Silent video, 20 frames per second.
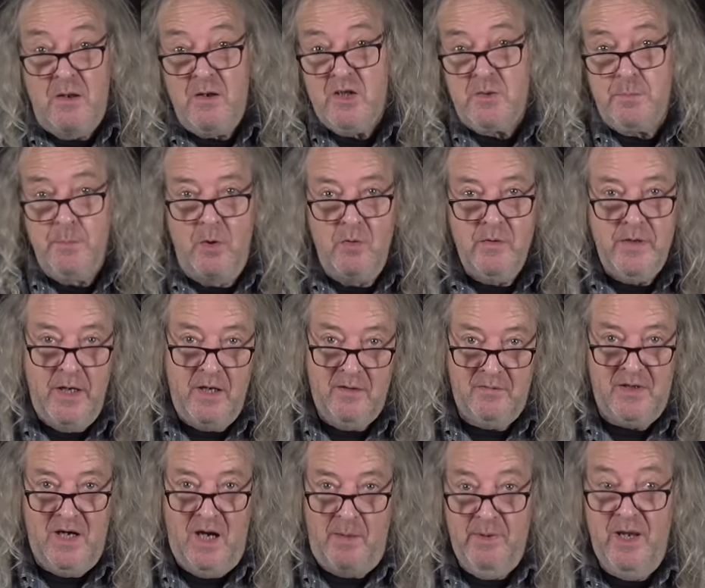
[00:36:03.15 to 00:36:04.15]
this morning
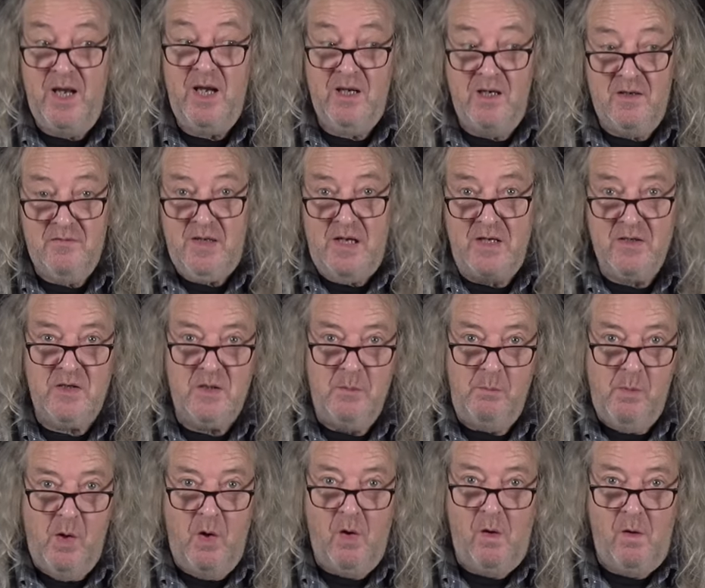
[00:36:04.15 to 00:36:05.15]
I've come in and I've done some
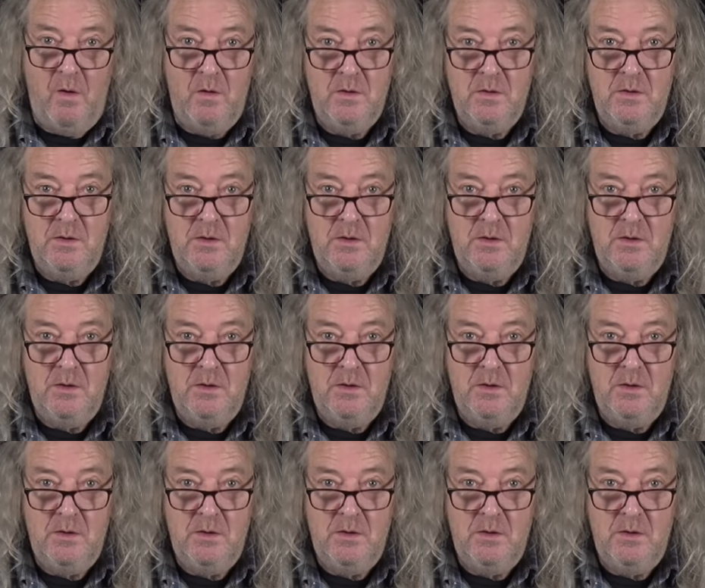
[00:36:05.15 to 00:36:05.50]
more.